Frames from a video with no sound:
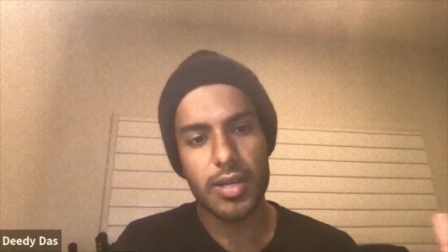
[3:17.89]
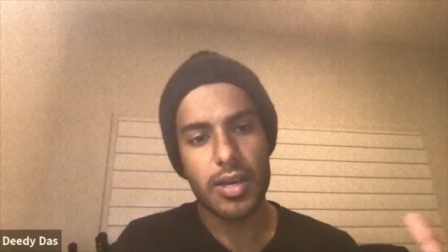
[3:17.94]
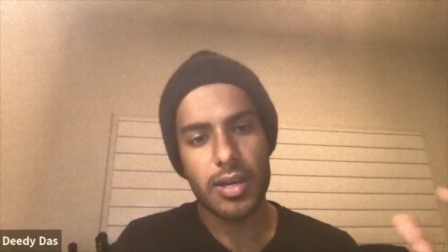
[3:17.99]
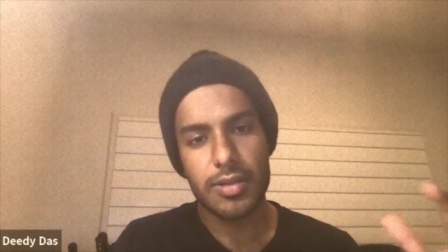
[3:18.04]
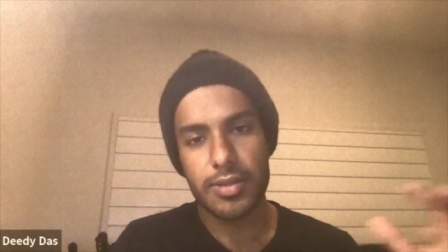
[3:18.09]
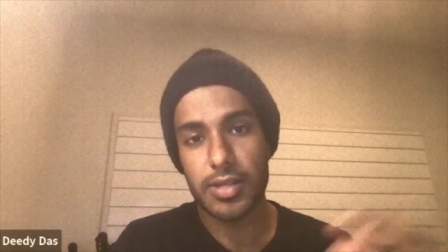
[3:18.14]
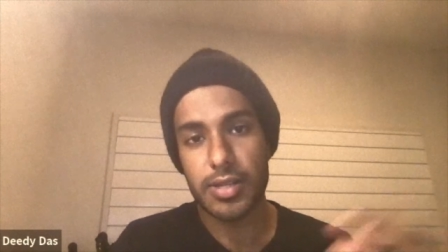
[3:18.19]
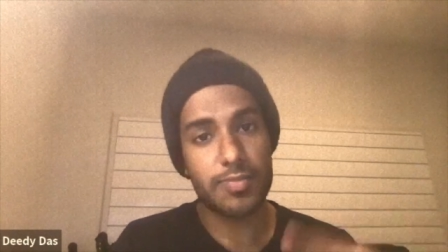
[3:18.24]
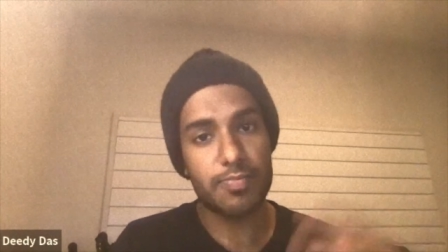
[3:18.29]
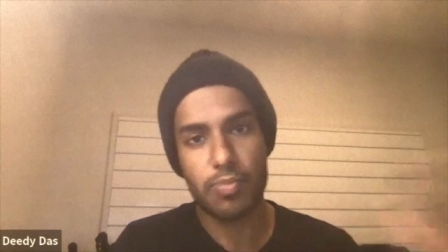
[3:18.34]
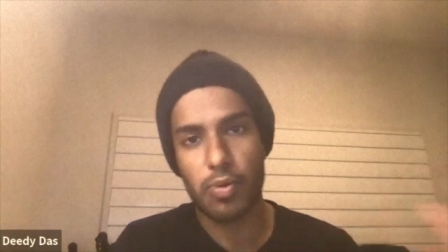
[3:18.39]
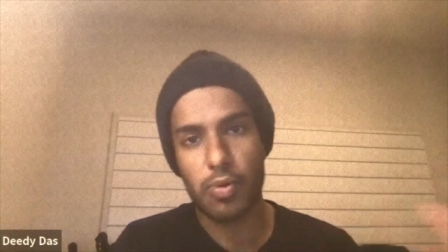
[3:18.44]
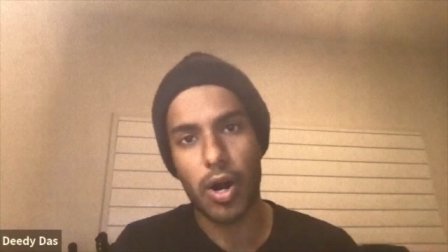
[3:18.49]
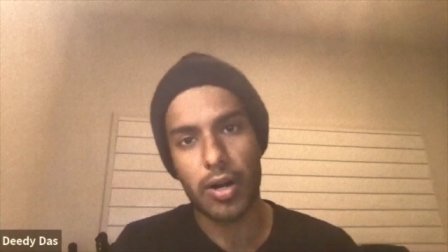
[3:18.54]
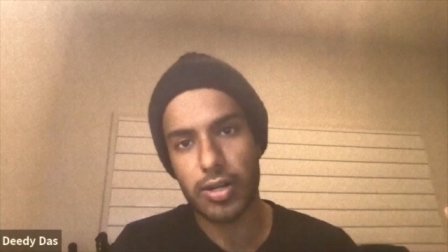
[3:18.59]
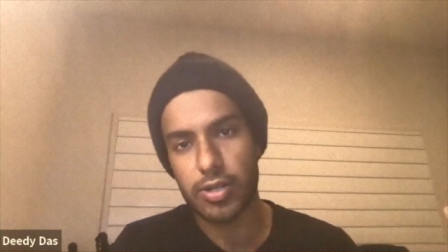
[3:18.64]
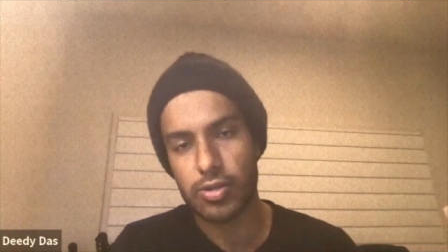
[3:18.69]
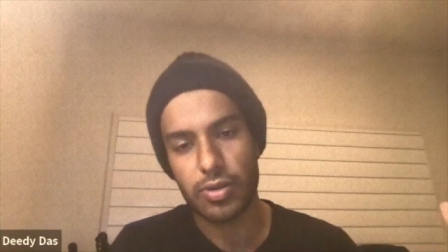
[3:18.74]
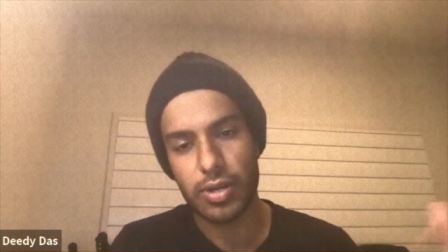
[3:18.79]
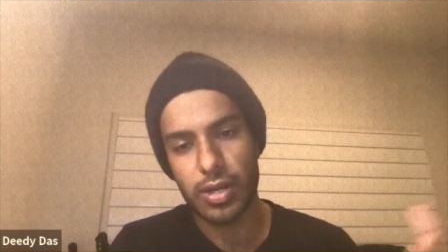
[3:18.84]
This
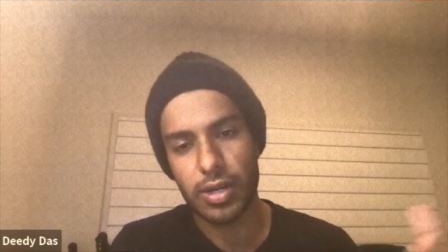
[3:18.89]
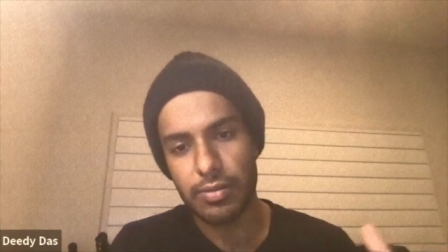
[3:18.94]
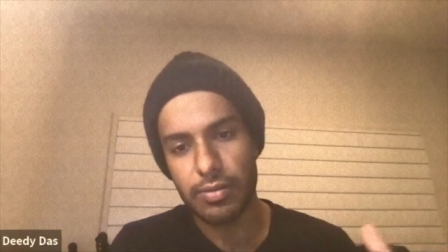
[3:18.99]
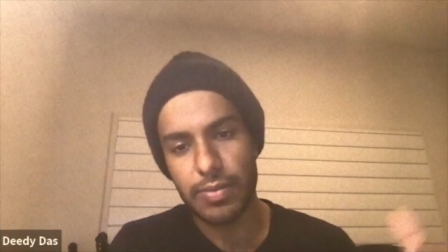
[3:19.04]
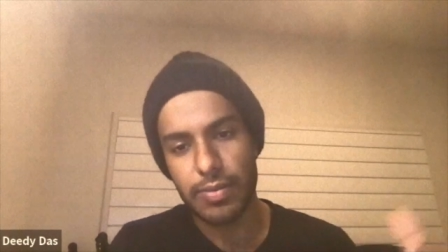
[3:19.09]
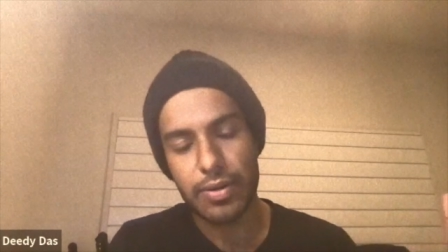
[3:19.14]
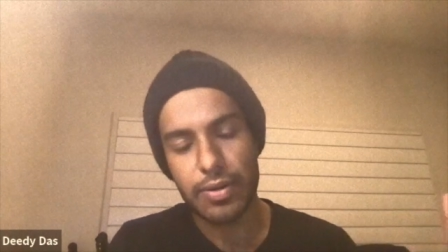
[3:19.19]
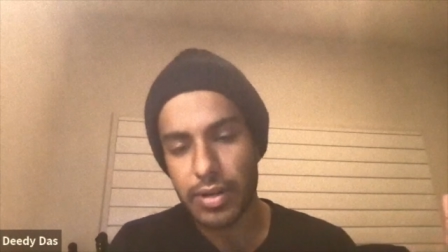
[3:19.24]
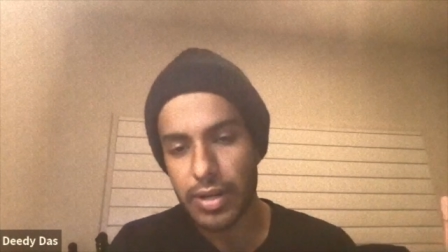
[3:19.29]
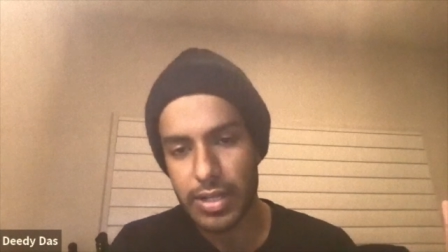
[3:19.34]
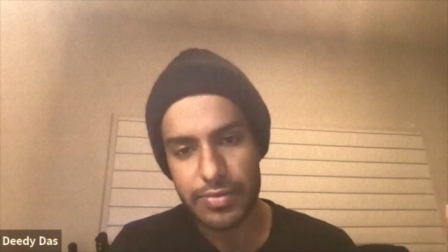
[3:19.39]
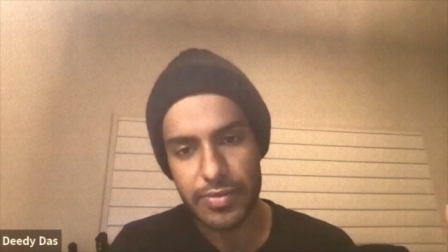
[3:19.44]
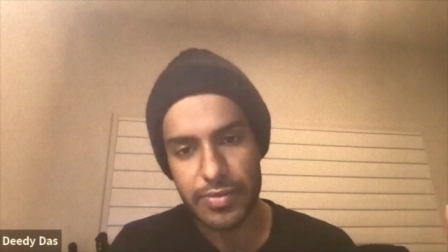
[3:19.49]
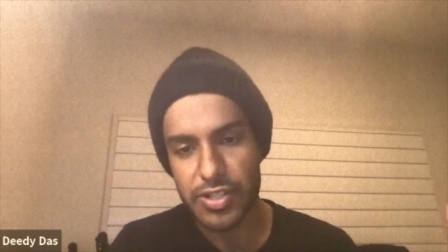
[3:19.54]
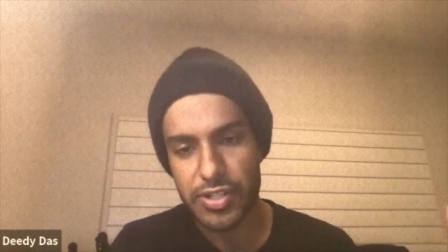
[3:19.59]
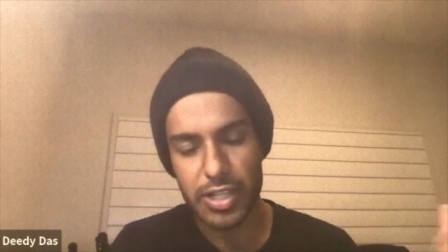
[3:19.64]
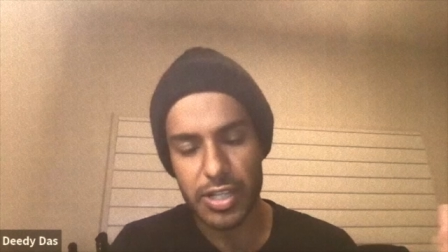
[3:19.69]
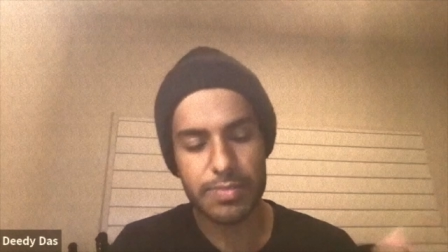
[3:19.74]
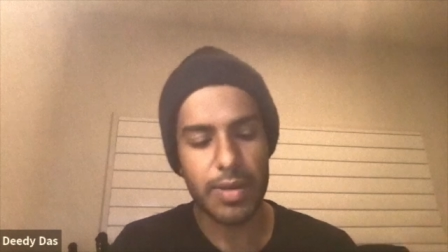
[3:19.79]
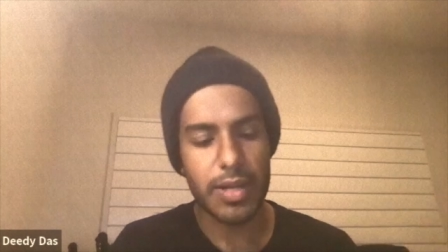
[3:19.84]
product has only been released for
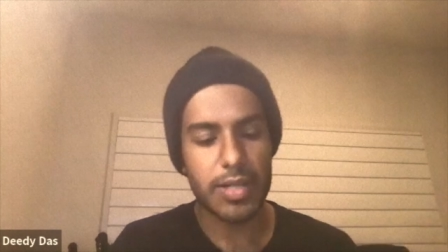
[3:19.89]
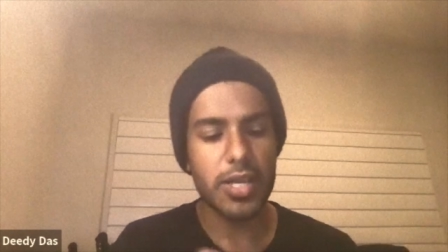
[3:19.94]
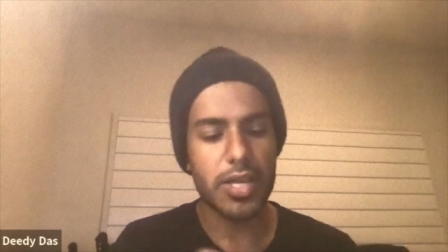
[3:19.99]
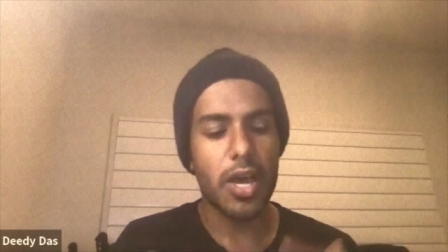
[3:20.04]
six months.